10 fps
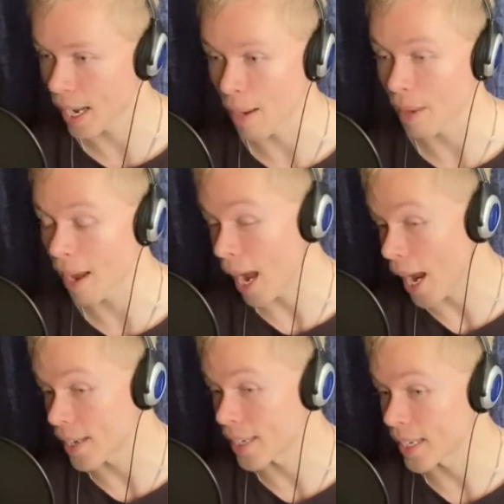
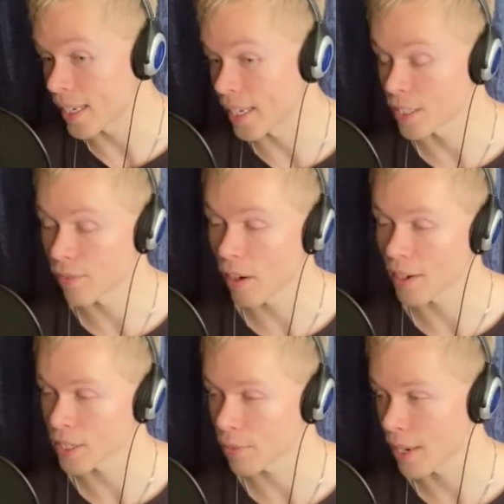I dig it. It's
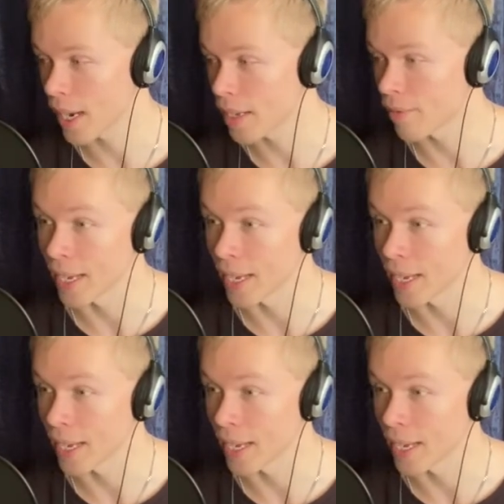fun. It's creative.